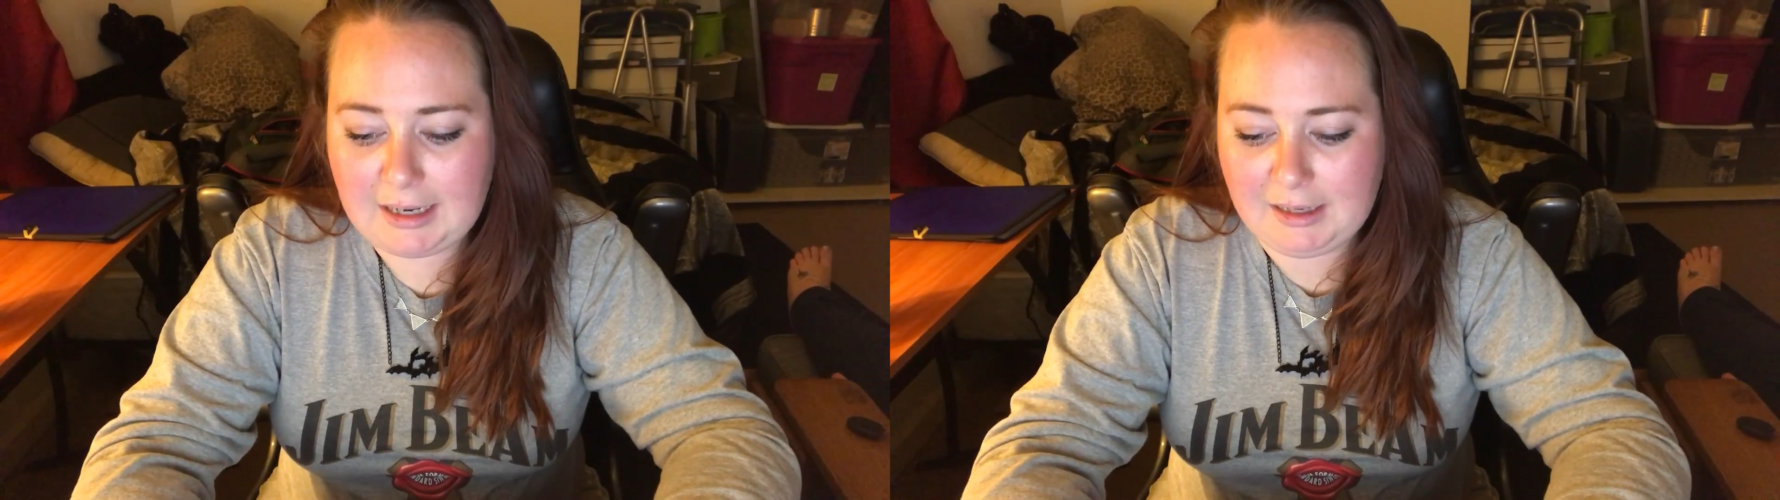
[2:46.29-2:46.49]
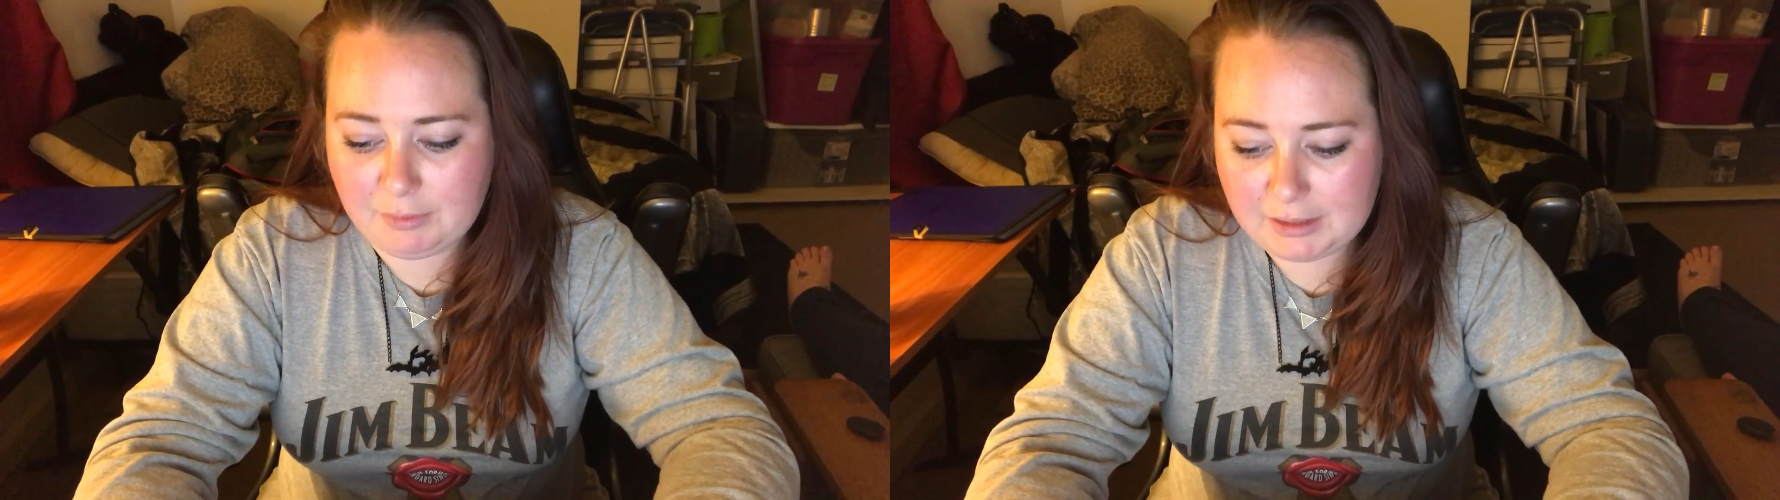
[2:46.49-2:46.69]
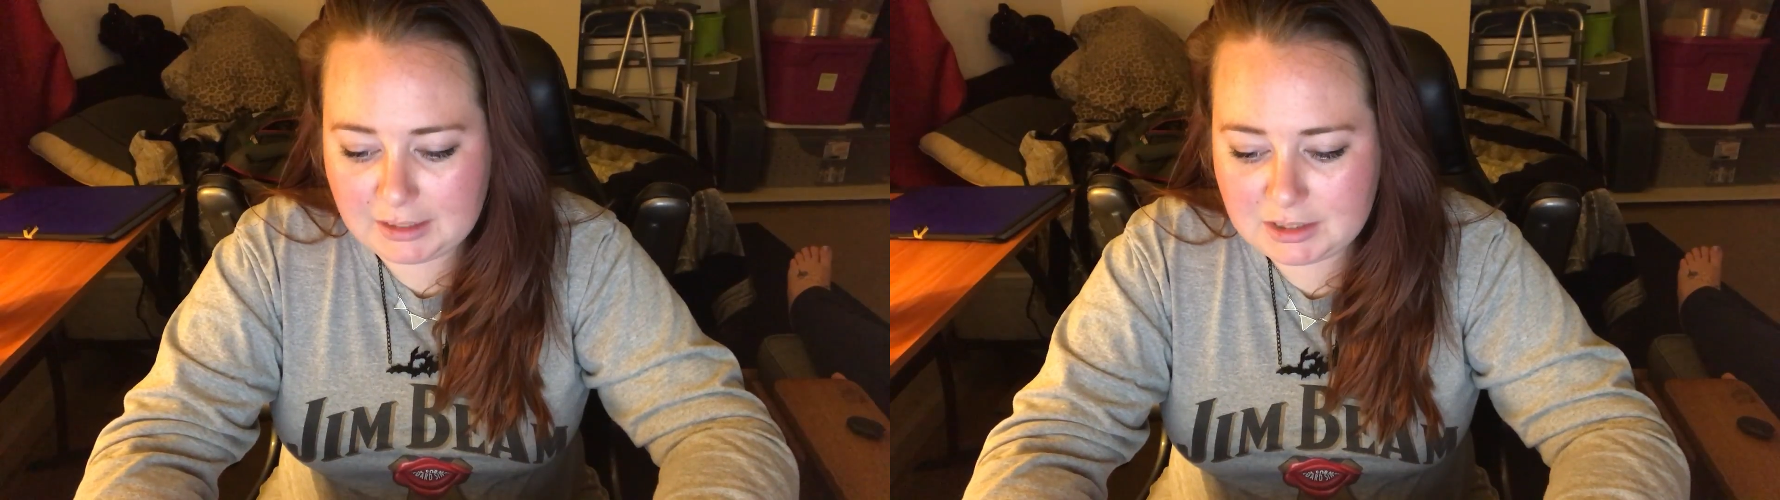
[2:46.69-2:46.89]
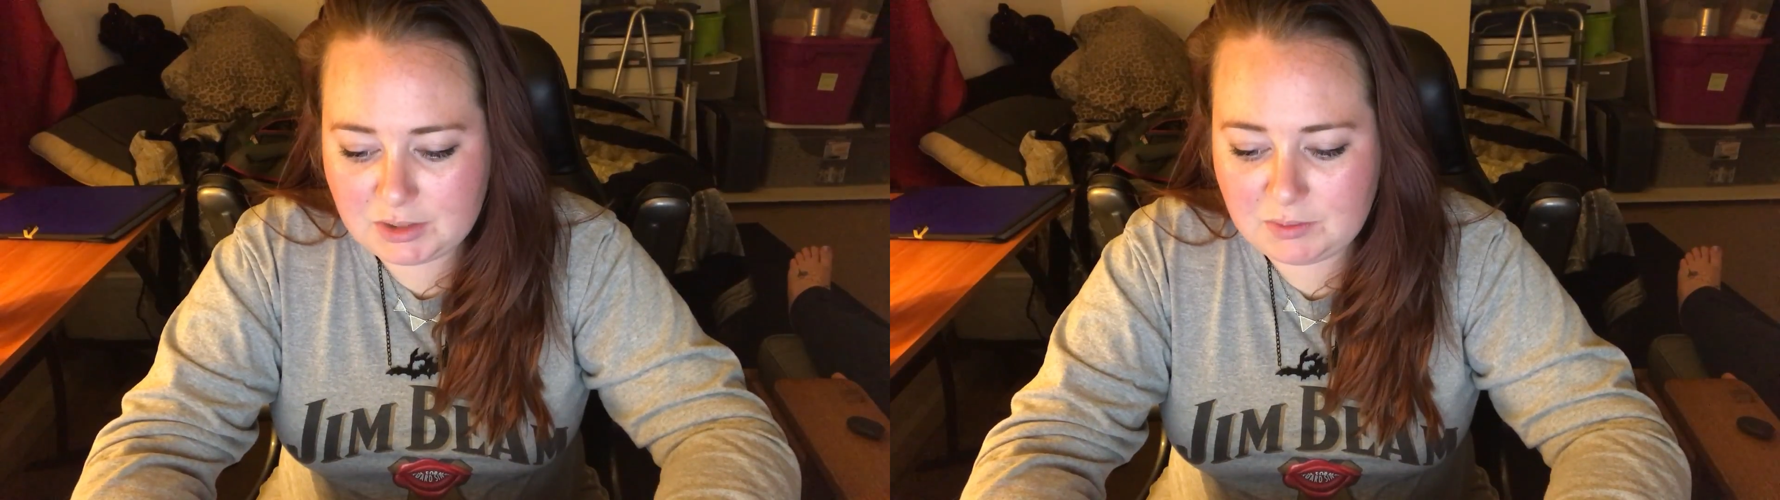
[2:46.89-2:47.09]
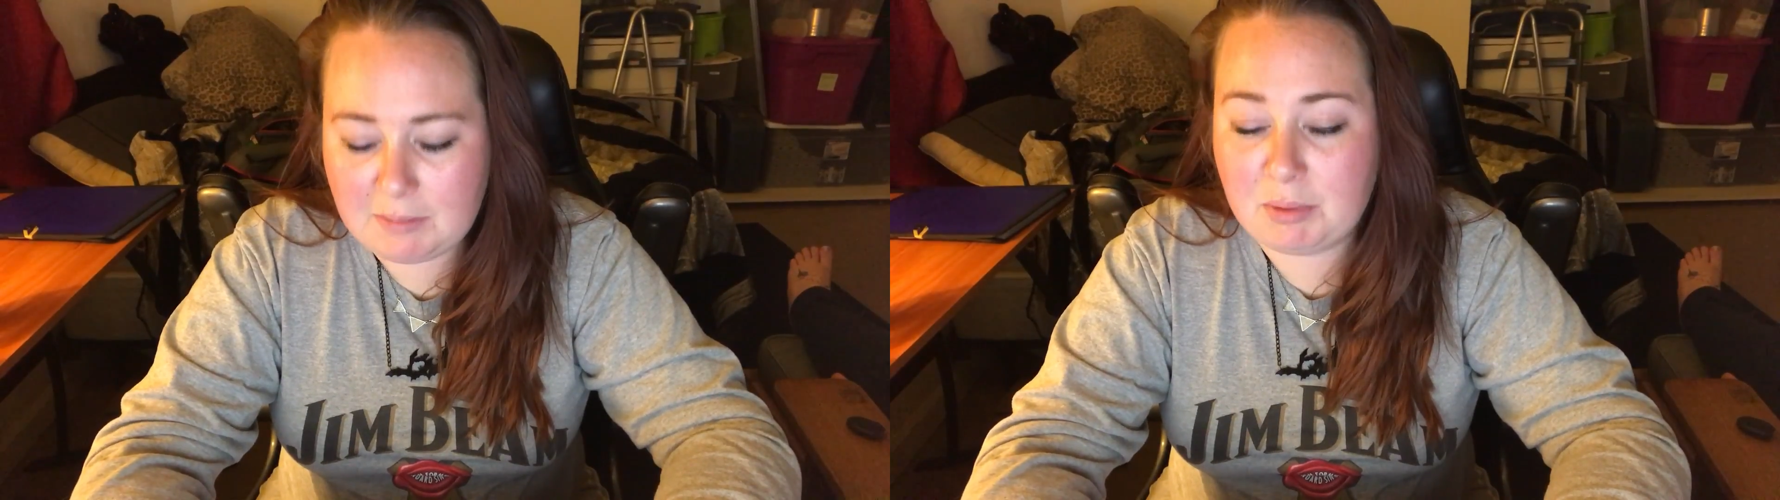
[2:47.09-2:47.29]
I would like
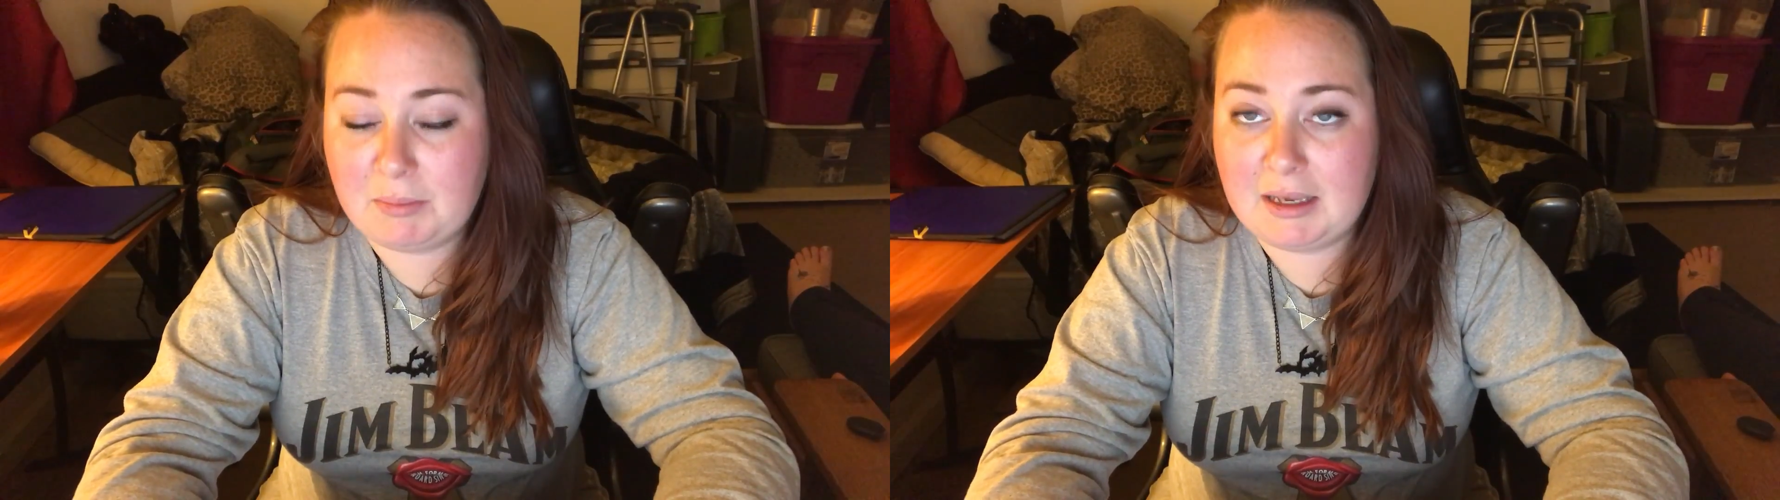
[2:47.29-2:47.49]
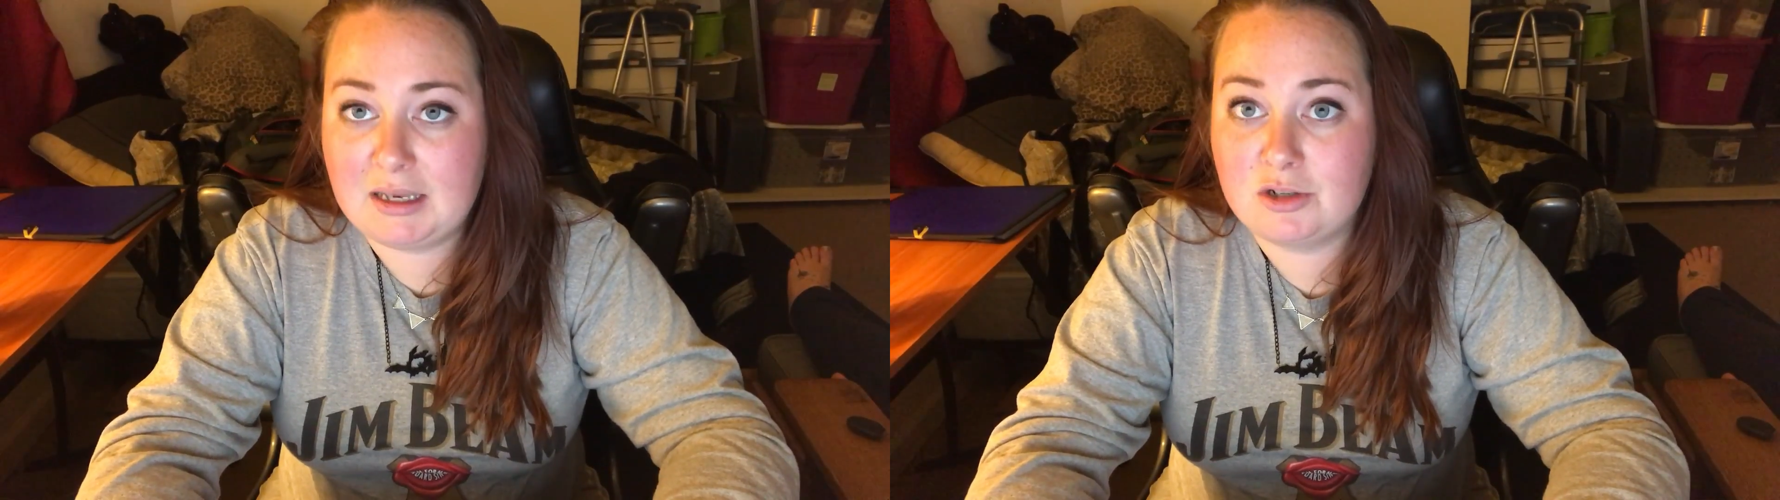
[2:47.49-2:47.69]
to implement